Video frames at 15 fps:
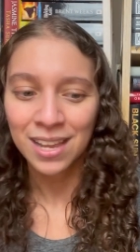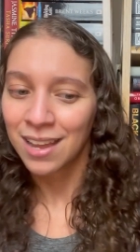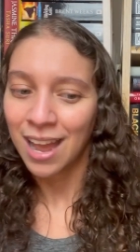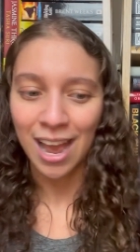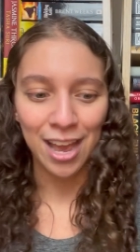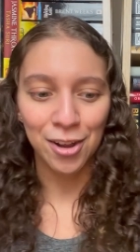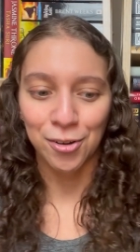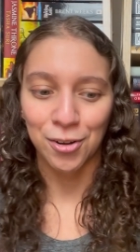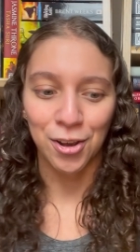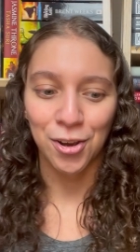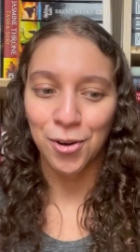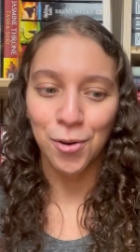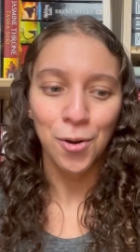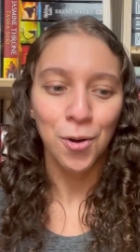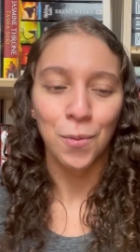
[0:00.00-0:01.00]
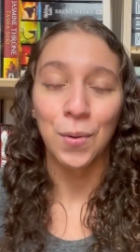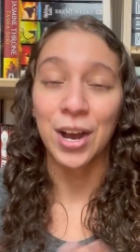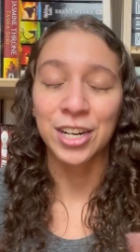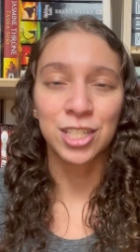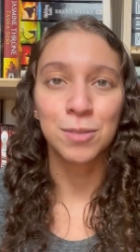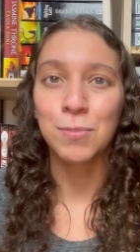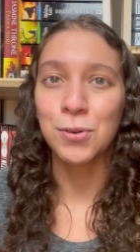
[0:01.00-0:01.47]
I don't know,
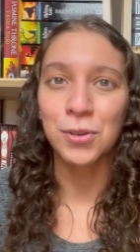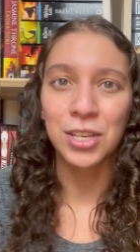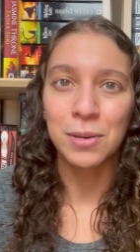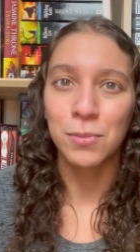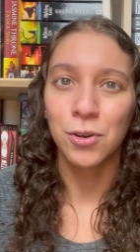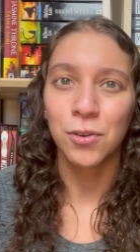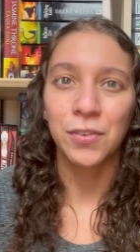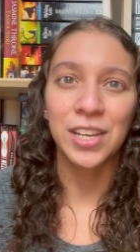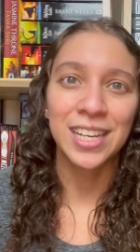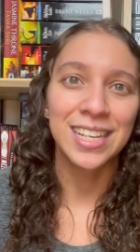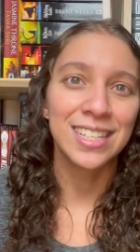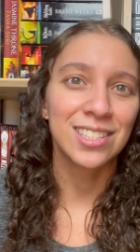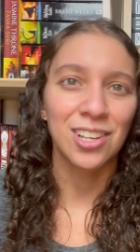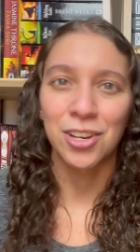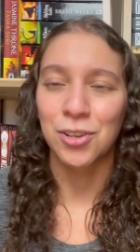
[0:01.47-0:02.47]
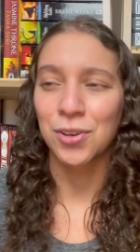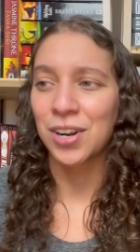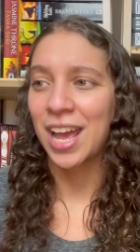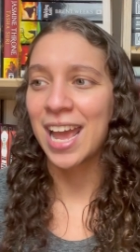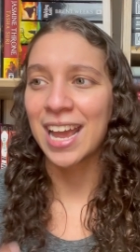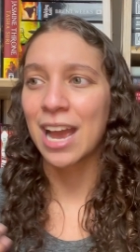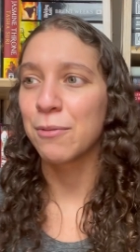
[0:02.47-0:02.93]
watch spooky movies? Are you gonna
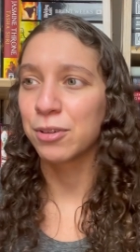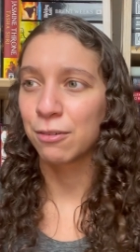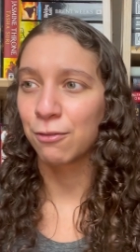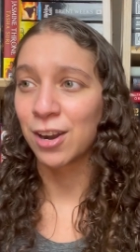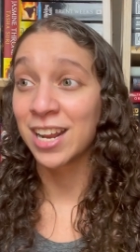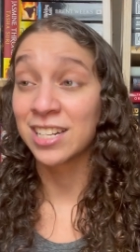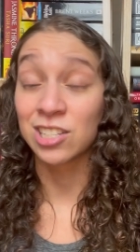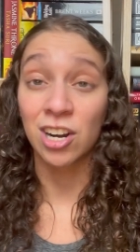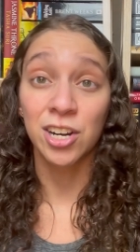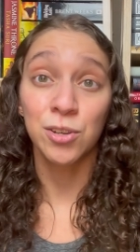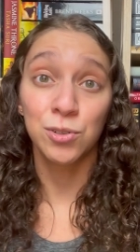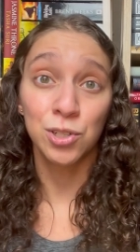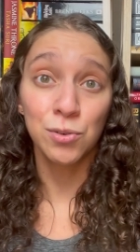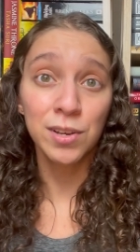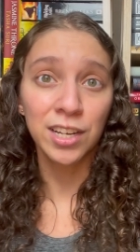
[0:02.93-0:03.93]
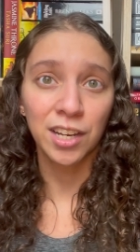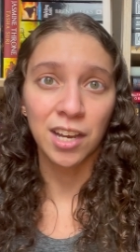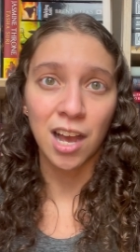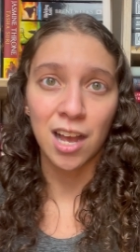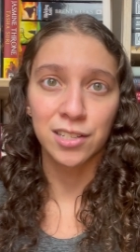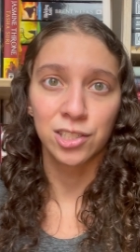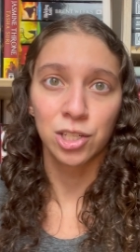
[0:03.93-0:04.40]
hang out with friends? Are you doing a
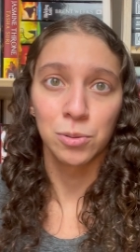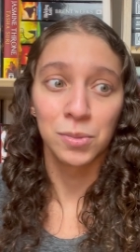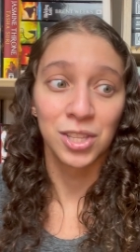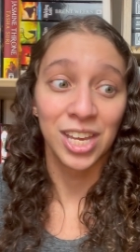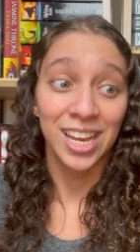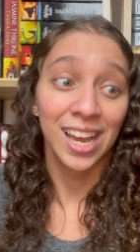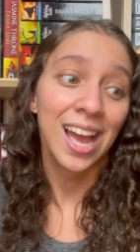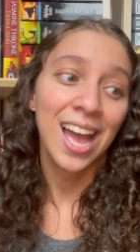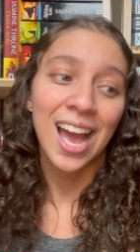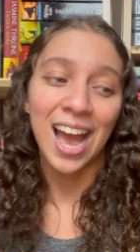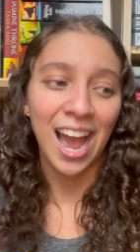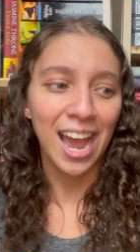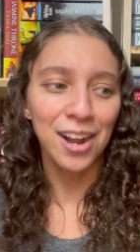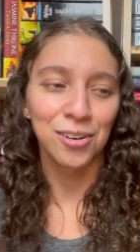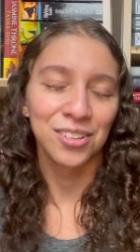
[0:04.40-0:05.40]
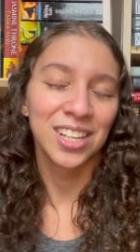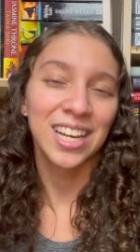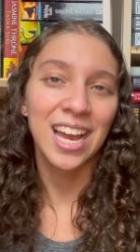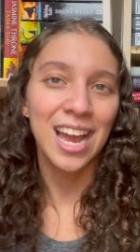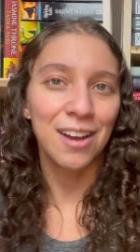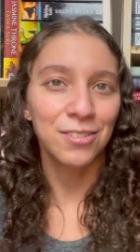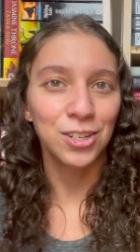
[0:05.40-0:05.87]
costume thing? I don't think I
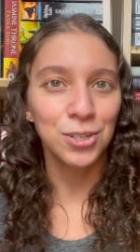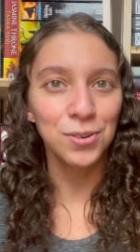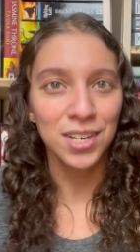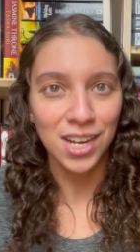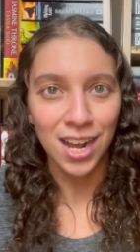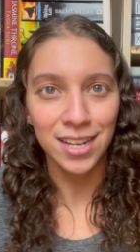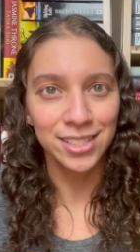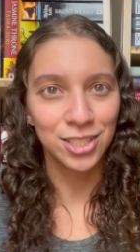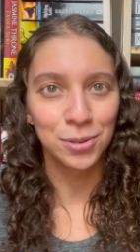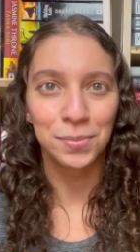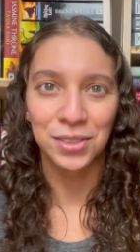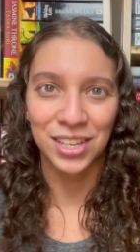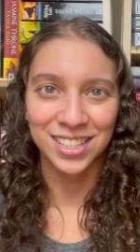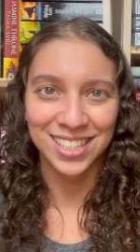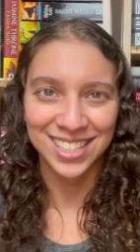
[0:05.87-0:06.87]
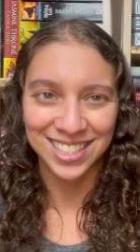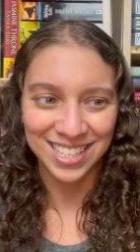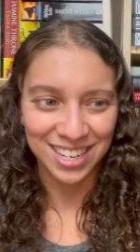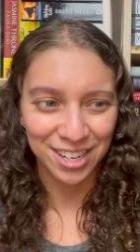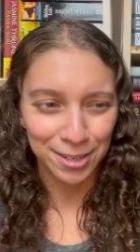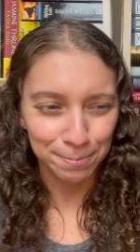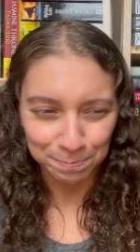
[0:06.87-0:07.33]
have to do a costume thing this
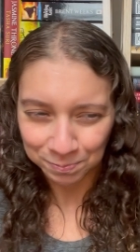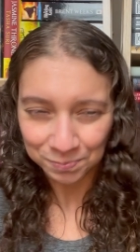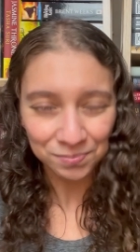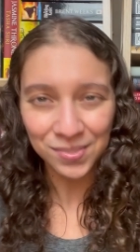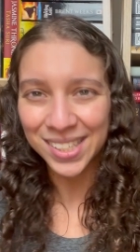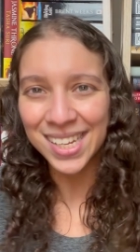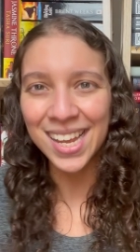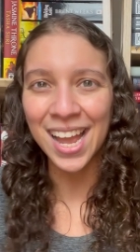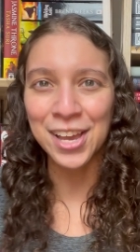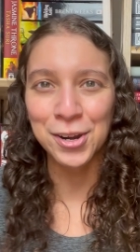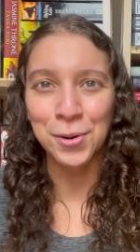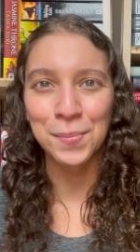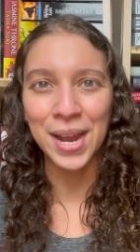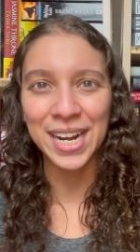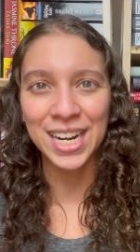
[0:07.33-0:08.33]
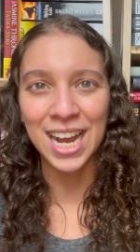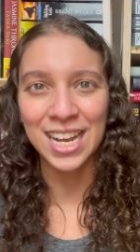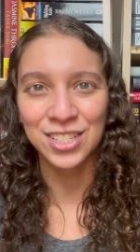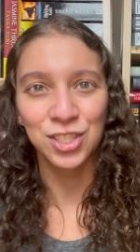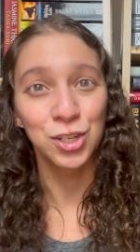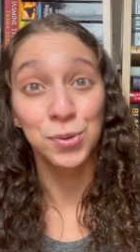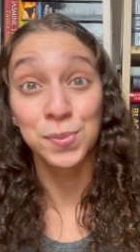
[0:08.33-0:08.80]
year. I don't mind
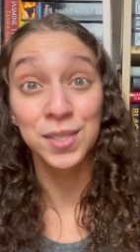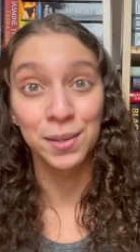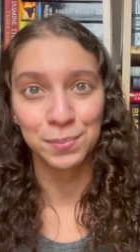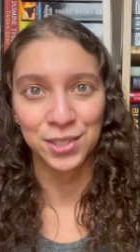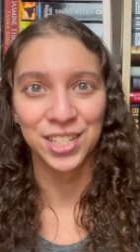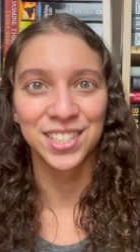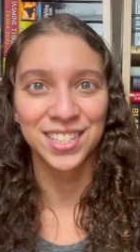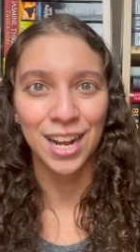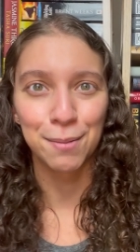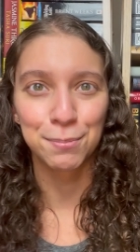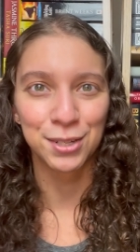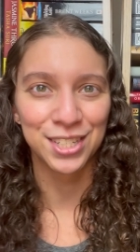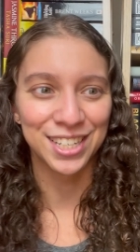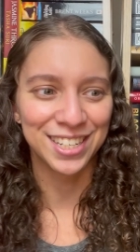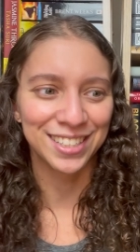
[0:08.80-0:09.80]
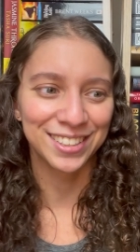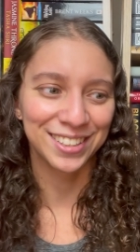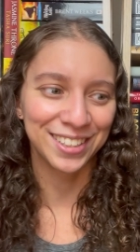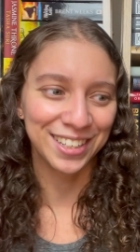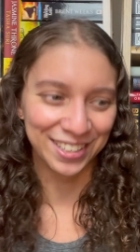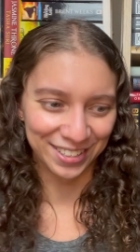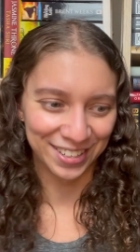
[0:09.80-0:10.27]
costumes, I'm just not particularly
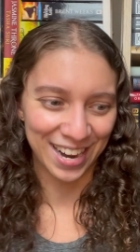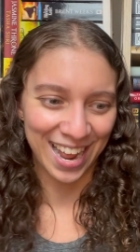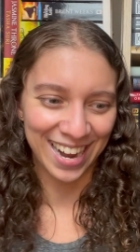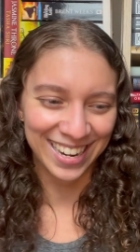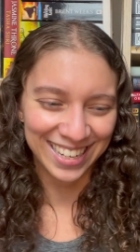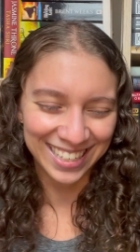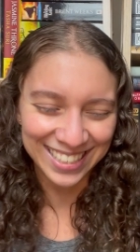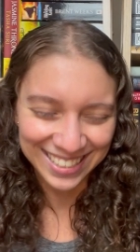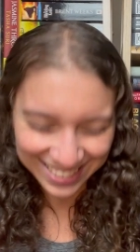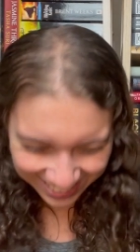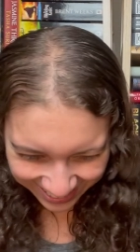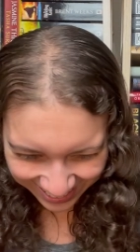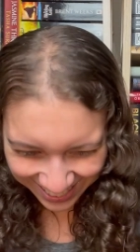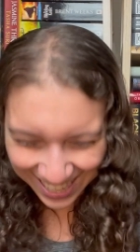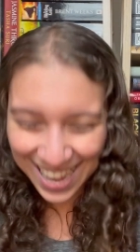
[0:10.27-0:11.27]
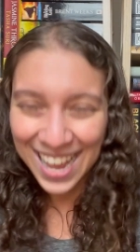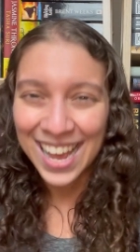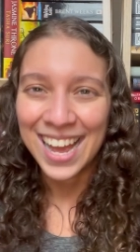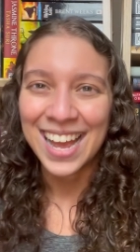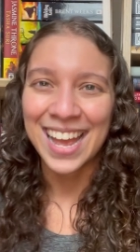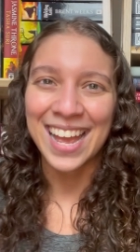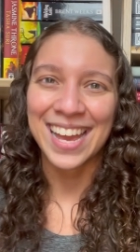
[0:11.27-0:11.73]
good at it.
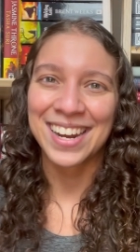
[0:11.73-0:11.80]
And